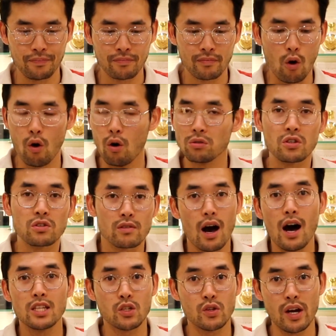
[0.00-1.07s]
or just
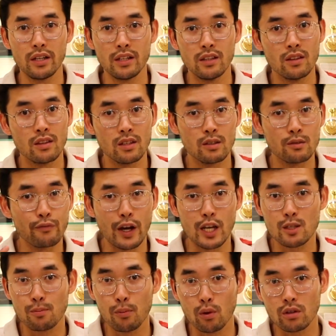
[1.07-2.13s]
ask around in the
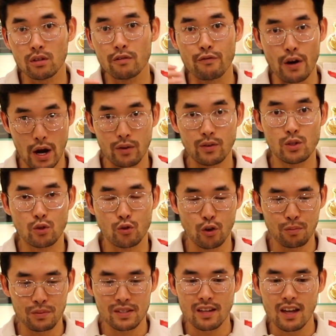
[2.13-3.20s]
Facebook fragrance
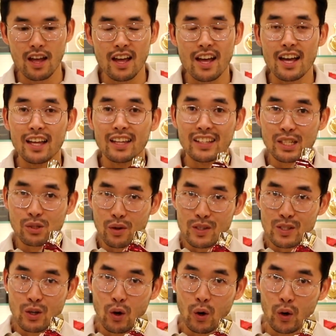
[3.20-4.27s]
groups. This one's
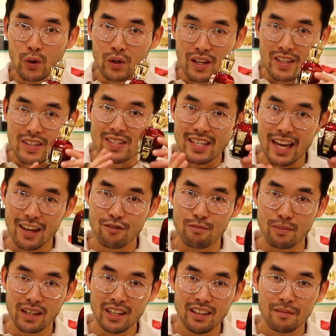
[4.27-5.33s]
called Save
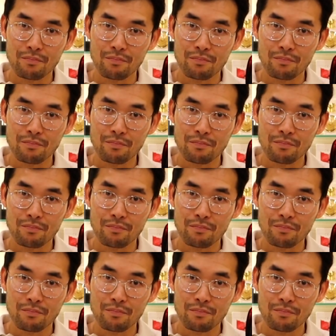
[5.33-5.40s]
Me.